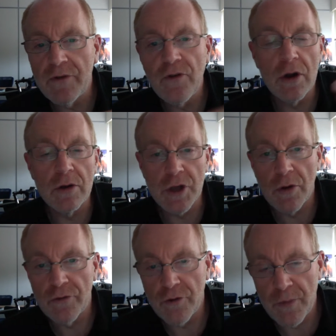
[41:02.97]
follows
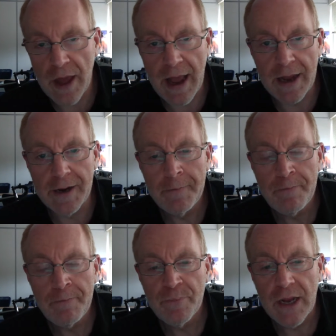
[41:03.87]
on from that.
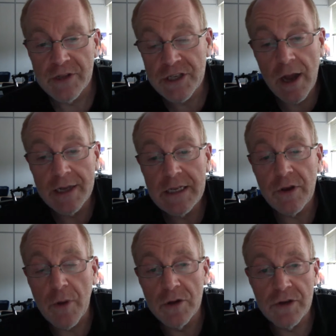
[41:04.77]
And the
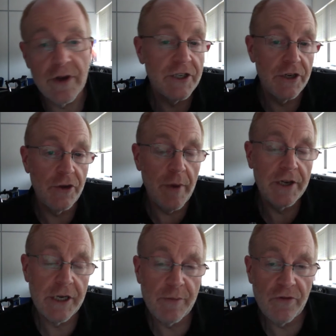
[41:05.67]
scientific motivation, you
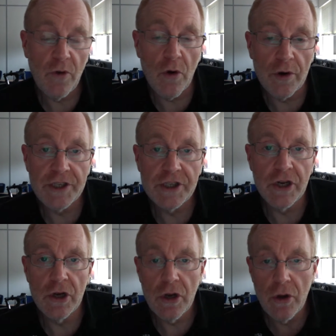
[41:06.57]
mentioned it before, is to
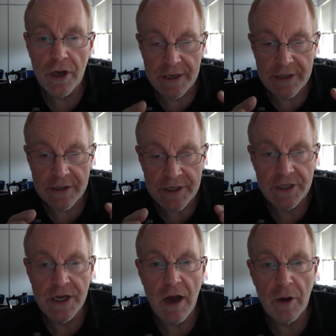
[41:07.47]
look into these
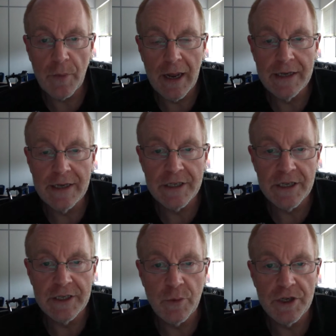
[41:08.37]
dark
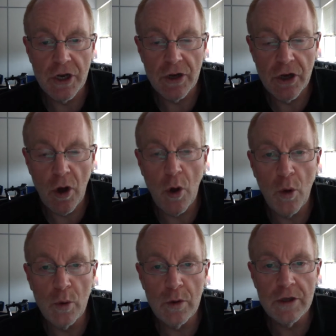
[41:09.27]
places which are
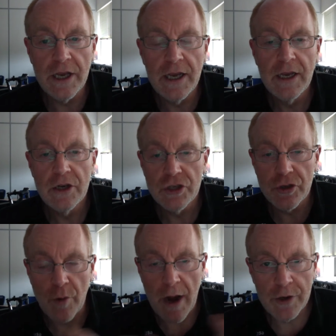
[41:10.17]
cold,
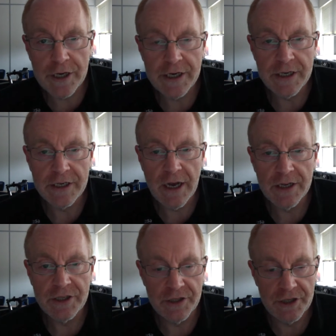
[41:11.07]
shrouded in
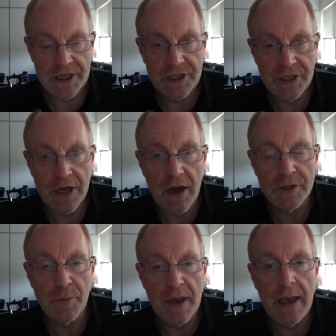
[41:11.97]
dust and see stars
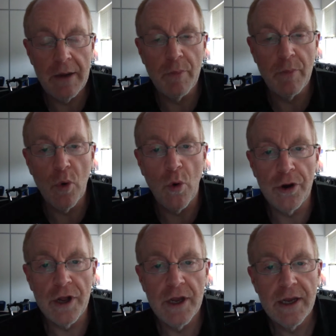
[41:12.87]
being
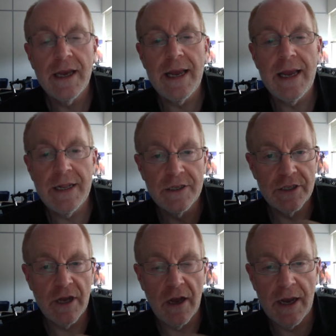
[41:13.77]
born
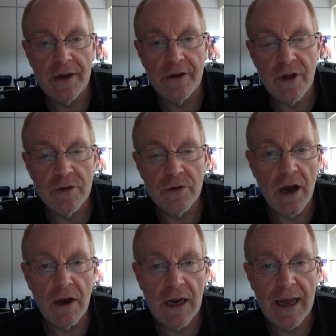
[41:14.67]
inside those
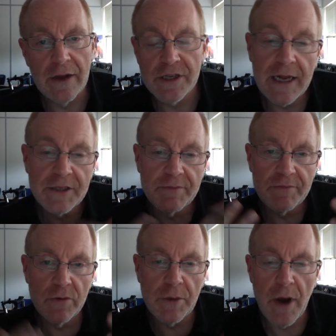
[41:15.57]
dark clouds. And that's
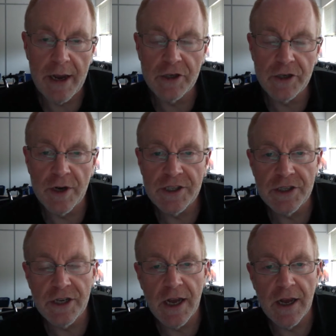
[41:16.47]
those are my
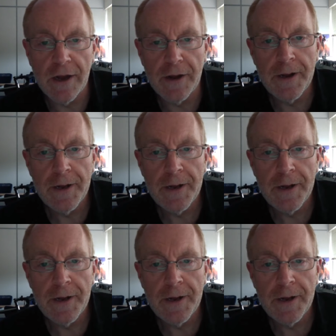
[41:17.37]
interests. Uh,